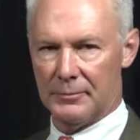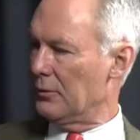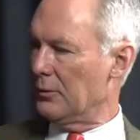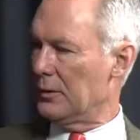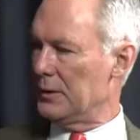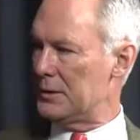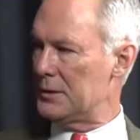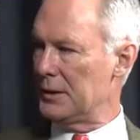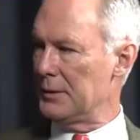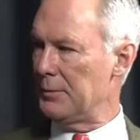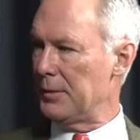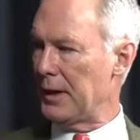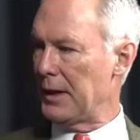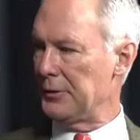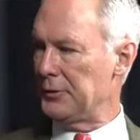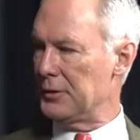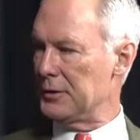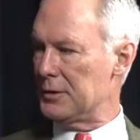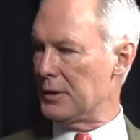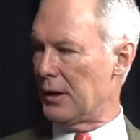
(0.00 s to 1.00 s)
We see
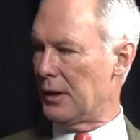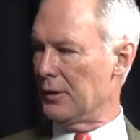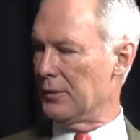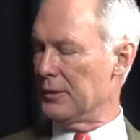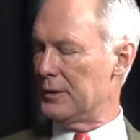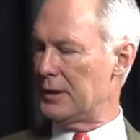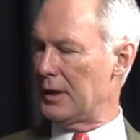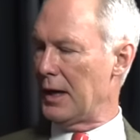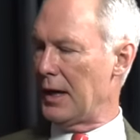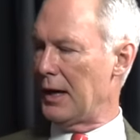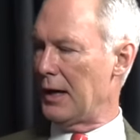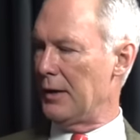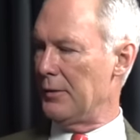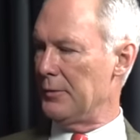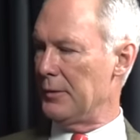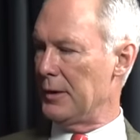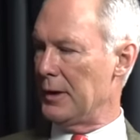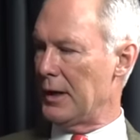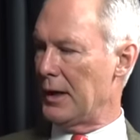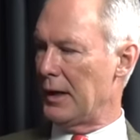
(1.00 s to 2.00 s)
patients all the
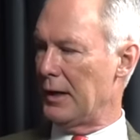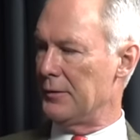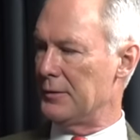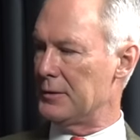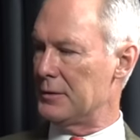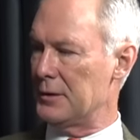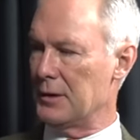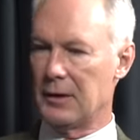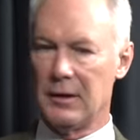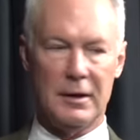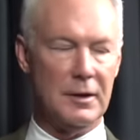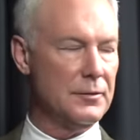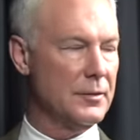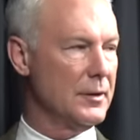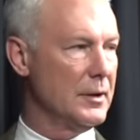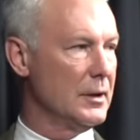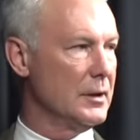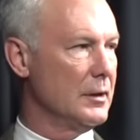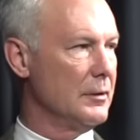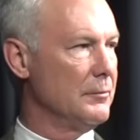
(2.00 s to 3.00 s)
time that have
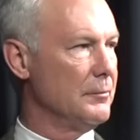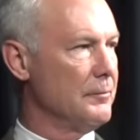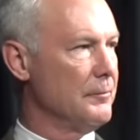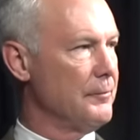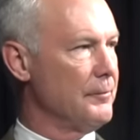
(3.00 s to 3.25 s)
significant